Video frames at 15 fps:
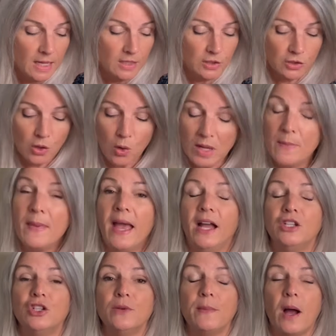So
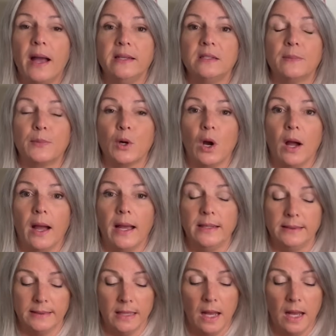imagine my surprise.